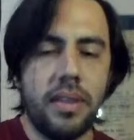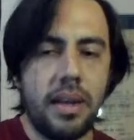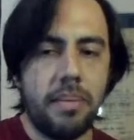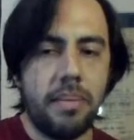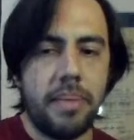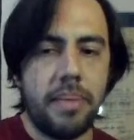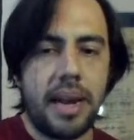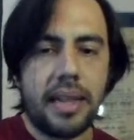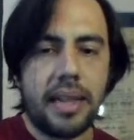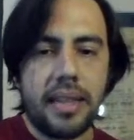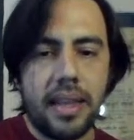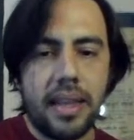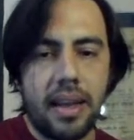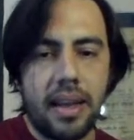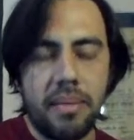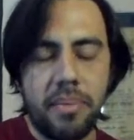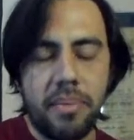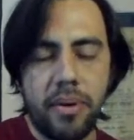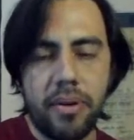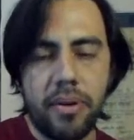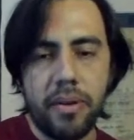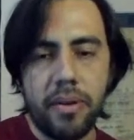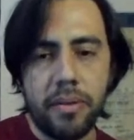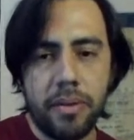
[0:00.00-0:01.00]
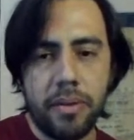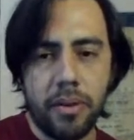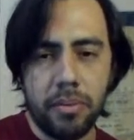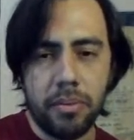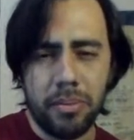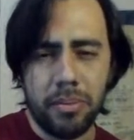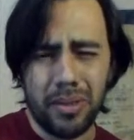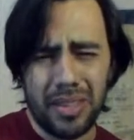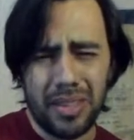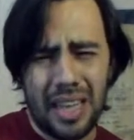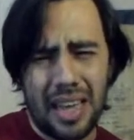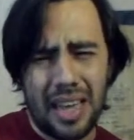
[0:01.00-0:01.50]
a practical point of view,
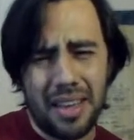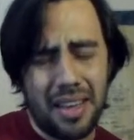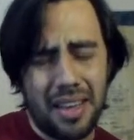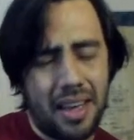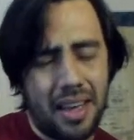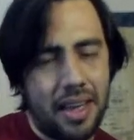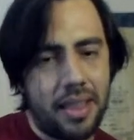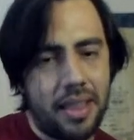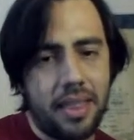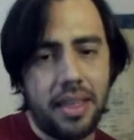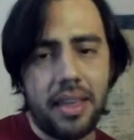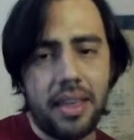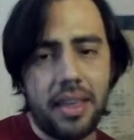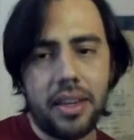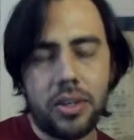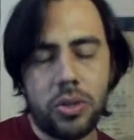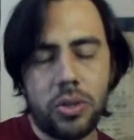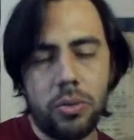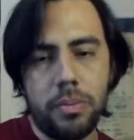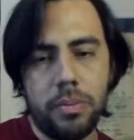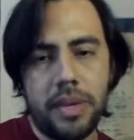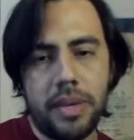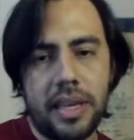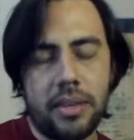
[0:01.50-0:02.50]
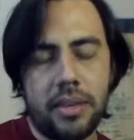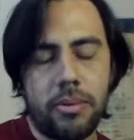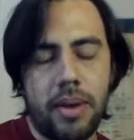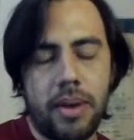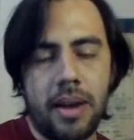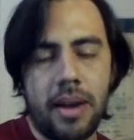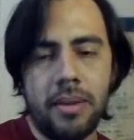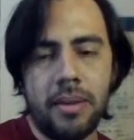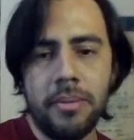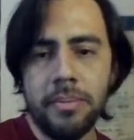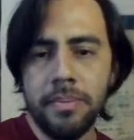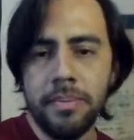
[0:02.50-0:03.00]
but I think it should be a
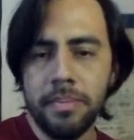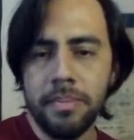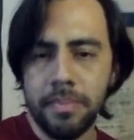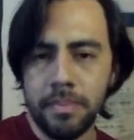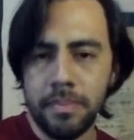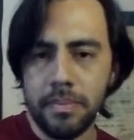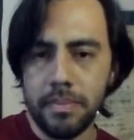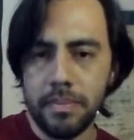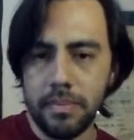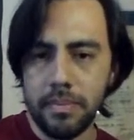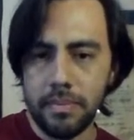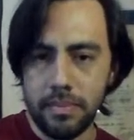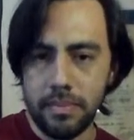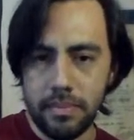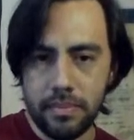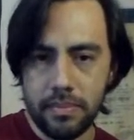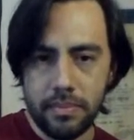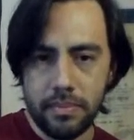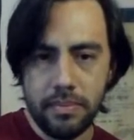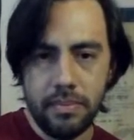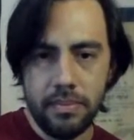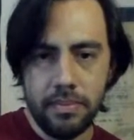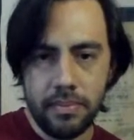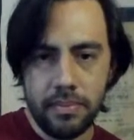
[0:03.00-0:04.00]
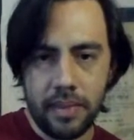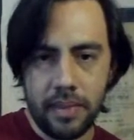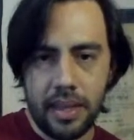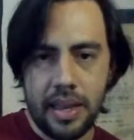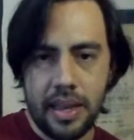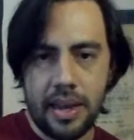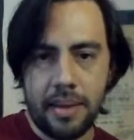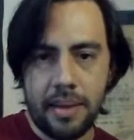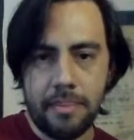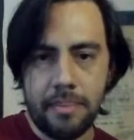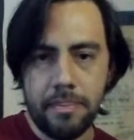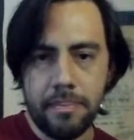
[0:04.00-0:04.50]
draw.
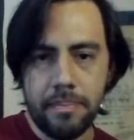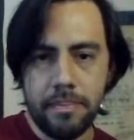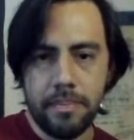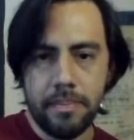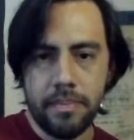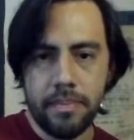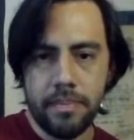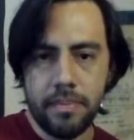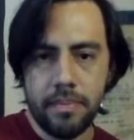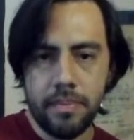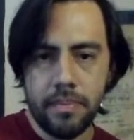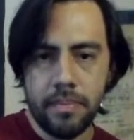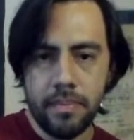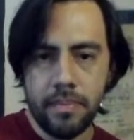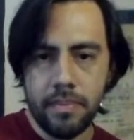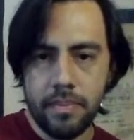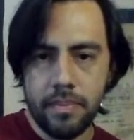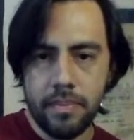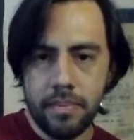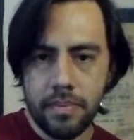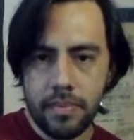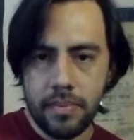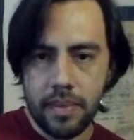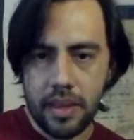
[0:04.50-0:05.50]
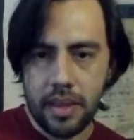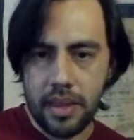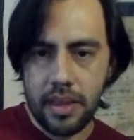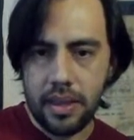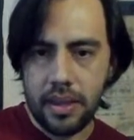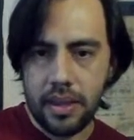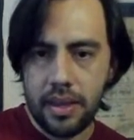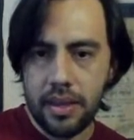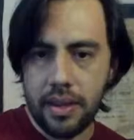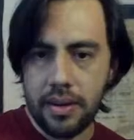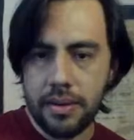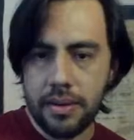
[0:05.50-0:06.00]
Yeah.
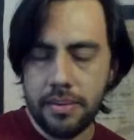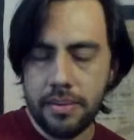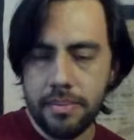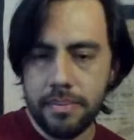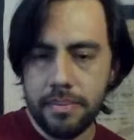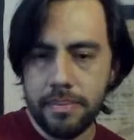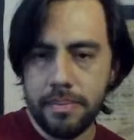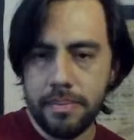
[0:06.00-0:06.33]
Here.